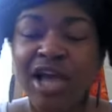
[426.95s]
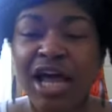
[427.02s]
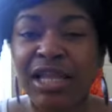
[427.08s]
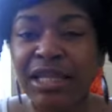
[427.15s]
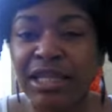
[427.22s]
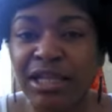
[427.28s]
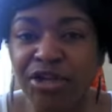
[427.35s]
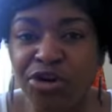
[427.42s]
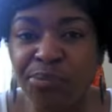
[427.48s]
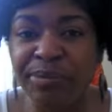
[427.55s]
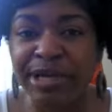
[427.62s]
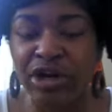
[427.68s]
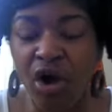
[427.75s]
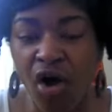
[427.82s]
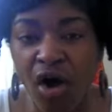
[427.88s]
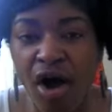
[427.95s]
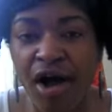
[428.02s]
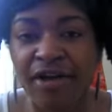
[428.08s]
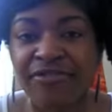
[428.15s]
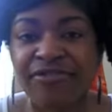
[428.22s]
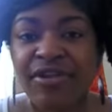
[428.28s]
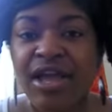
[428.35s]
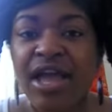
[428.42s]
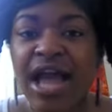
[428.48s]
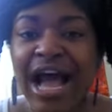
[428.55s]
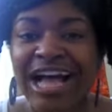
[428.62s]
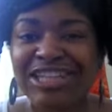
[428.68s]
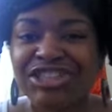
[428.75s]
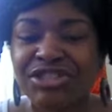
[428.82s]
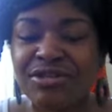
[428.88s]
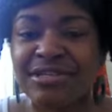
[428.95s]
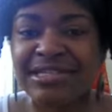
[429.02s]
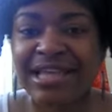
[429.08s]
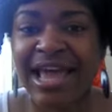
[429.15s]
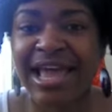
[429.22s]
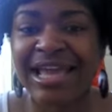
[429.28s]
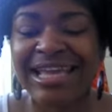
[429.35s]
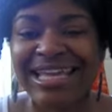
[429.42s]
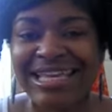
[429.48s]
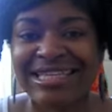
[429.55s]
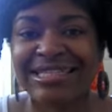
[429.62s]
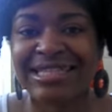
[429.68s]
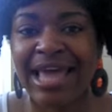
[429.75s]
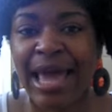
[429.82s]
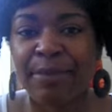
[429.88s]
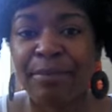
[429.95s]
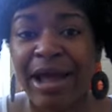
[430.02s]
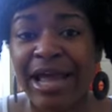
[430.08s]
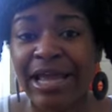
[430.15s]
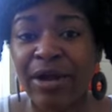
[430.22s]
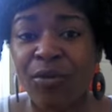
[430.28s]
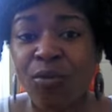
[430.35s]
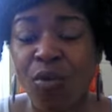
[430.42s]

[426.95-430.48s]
a little bit off I shall say is that my